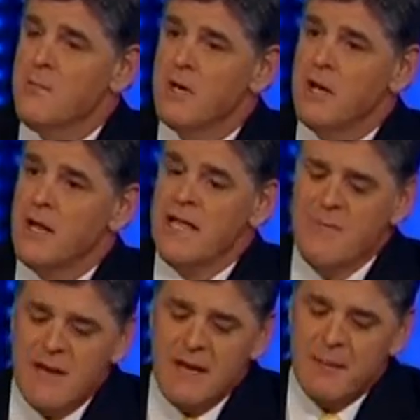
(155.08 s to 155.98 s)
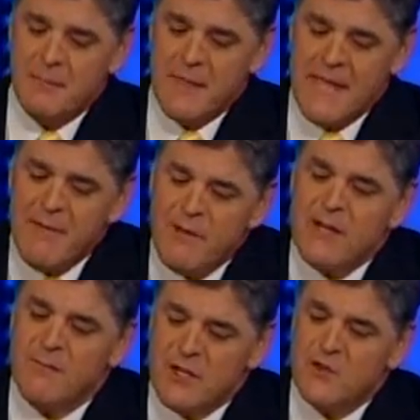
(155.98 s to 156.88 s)
But even
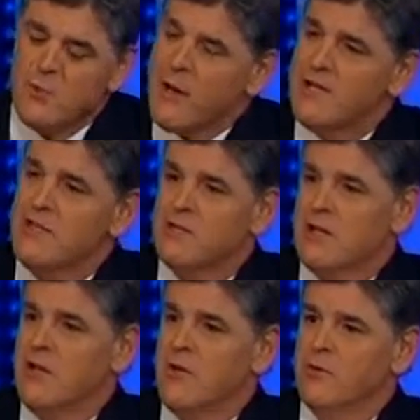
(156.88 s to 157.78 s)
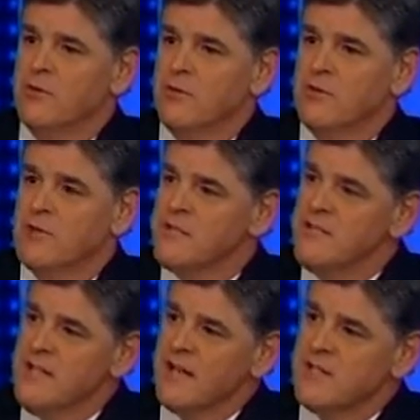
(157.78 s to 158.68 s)
if this race is close, does
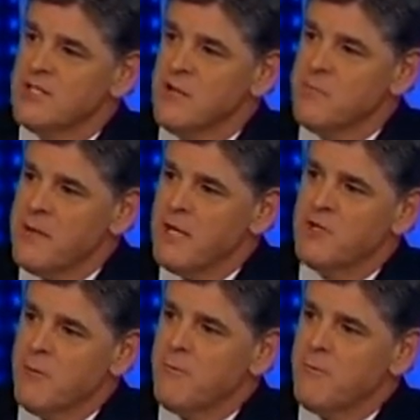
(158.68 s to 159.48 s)
this not instill major